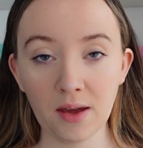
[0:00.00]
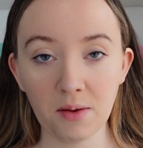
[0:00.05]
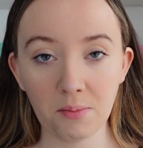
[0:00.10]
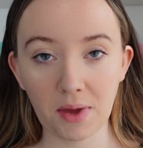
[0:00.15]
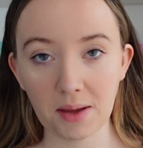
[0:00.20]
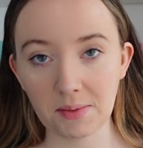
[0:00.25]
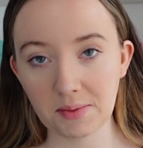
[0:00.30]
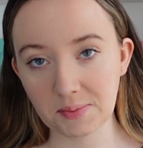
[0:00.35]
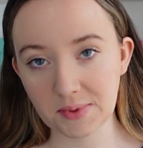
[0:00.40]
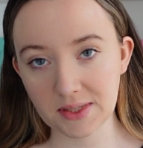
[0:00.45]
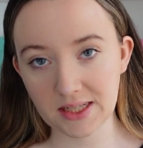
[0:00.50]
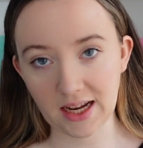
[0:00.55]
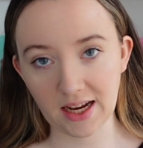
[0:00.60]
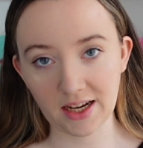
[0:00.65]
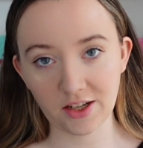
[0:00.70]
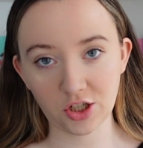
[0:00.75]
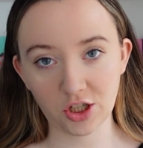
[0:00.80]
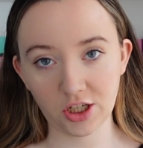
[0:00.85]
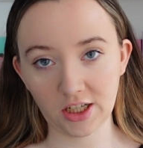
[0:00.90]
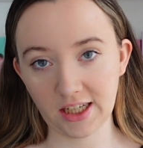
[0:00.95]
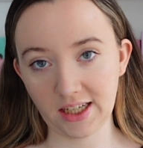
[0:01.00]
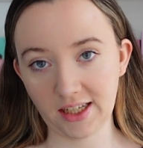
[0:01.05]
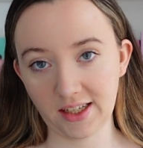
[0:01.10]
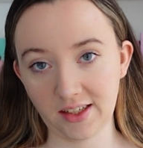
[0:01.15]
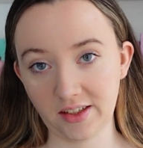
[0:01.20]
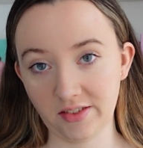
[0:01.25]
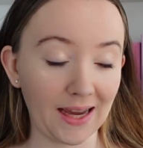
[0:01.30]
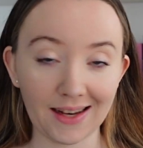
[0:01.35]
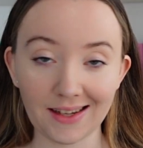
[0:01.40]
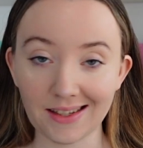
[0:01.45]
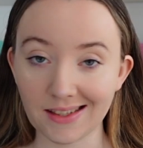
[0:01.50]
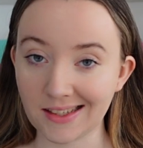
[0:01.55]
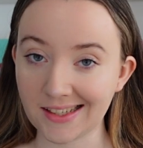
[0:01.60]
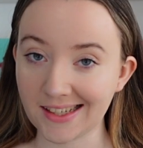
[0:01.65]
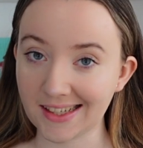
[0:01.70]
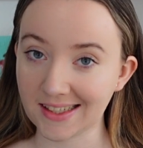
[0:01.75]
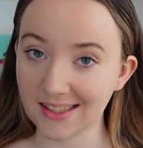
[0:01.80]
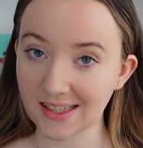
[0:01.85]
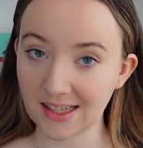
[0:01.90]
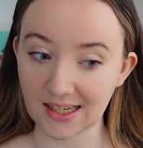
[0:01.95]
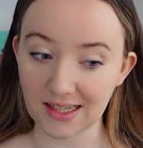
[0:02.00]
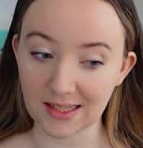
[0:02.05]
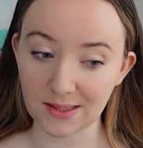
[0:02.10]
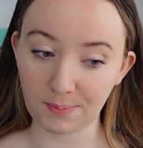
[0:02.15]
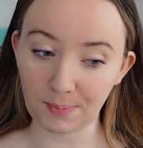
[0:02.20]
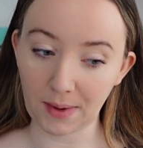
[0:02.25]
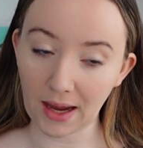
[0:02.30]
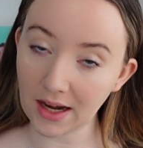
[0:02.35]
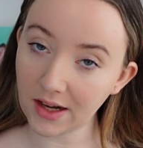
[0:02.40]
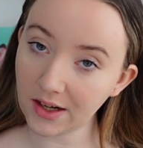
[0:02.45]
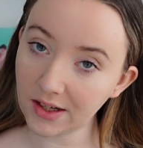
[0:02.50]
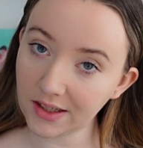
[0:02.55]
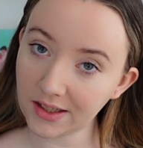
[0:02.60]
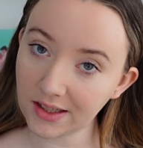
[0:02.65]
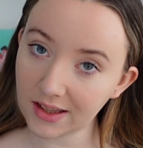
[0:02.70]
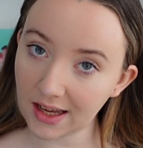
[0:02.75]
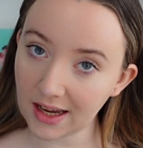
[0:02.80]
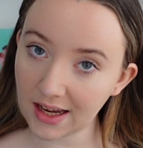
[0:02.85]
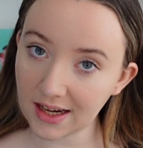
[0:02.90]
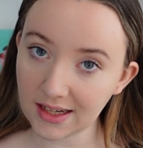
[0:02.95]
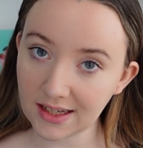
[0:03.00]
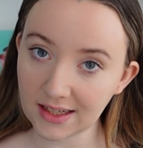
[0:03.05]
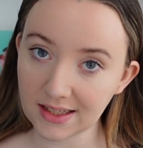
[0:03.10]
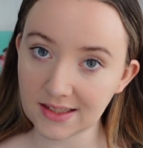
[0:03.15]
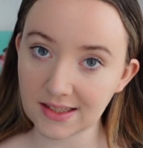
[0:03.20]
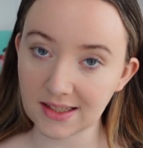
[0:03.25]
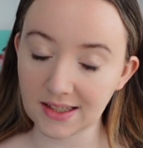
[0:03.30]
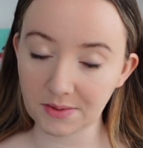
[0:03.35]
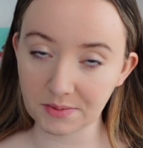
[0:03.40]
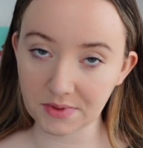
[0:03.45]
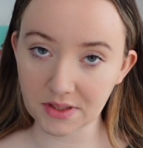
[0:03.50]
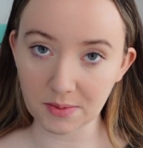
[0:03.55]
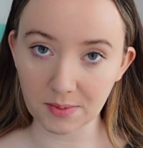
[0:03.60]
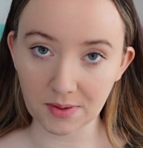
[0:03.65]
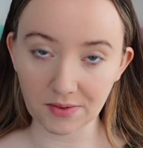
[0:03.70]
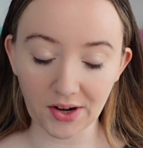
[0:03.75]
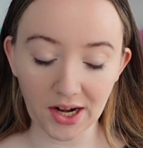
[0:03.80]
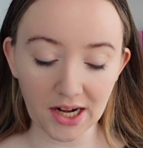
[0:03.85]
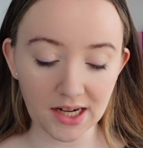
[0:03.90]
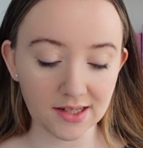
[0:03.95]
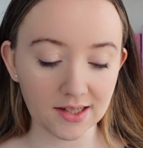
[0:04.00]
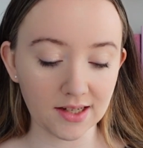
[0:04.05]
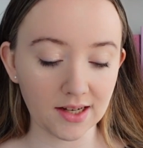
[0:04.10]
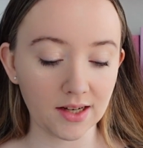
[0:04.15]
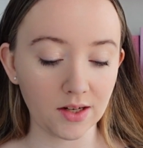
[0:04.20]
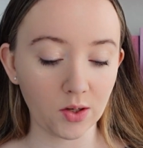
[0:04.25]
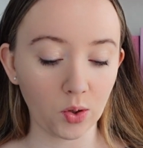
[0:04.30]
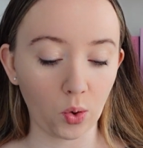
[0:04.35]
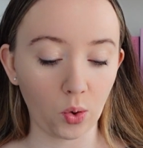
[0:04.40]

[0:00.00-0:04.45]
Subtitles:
maybe potentially Atlas 6 is better than it seems to be rated,